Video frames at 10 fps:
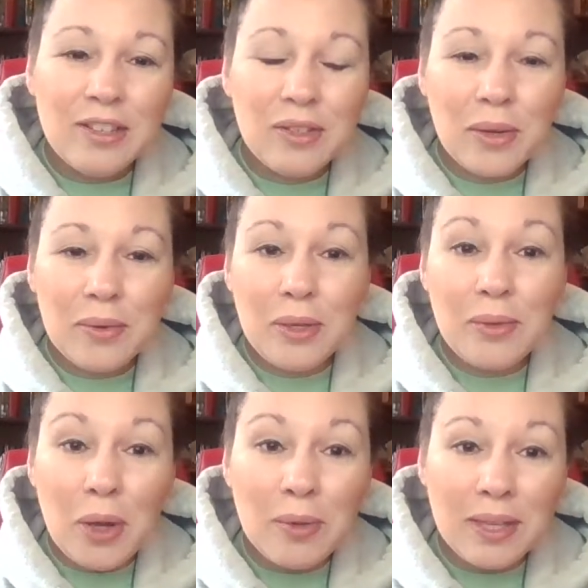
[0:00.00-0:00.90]
So
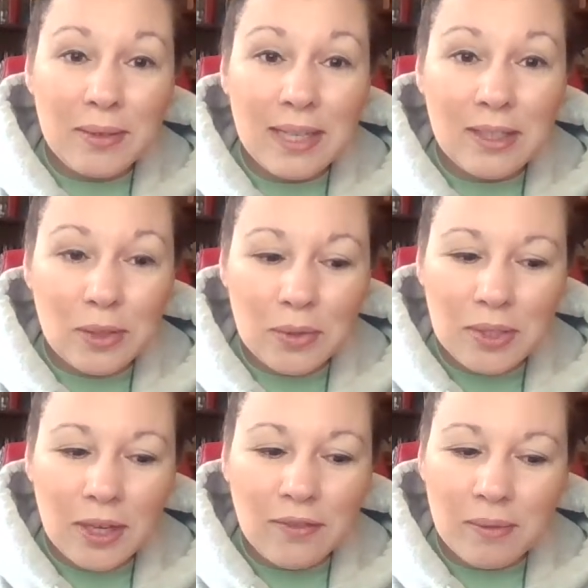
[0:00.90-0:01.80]
you know that you need to do
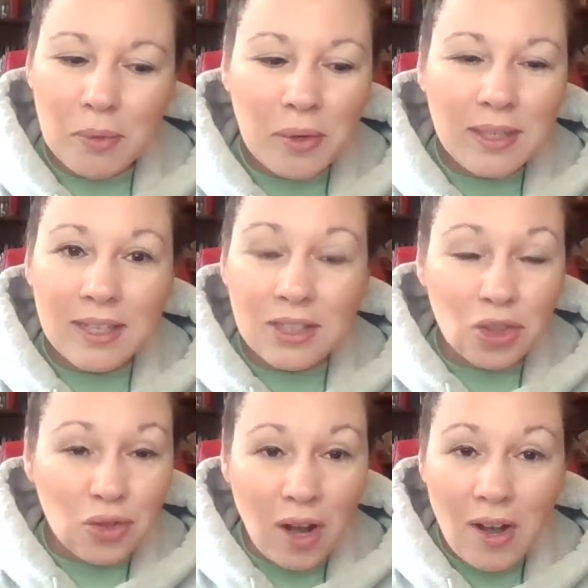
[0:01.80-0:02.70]
stuff. The more you
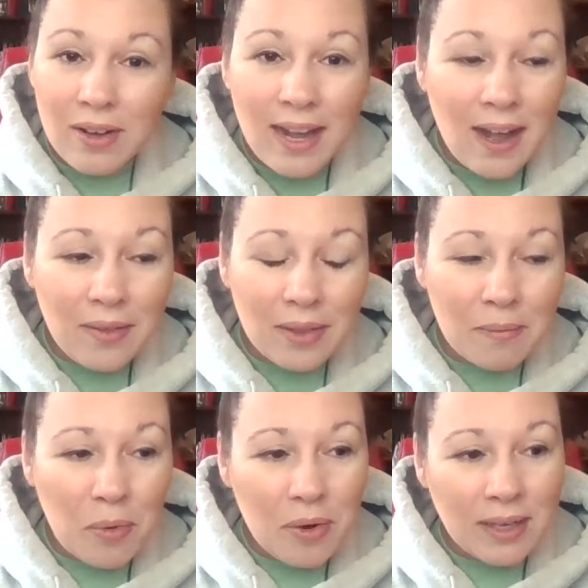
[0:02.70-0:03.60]
draw it out,
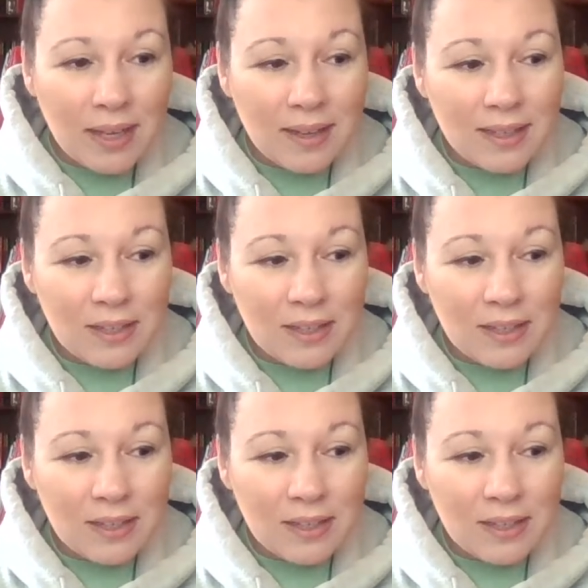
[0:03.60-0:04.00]
the more you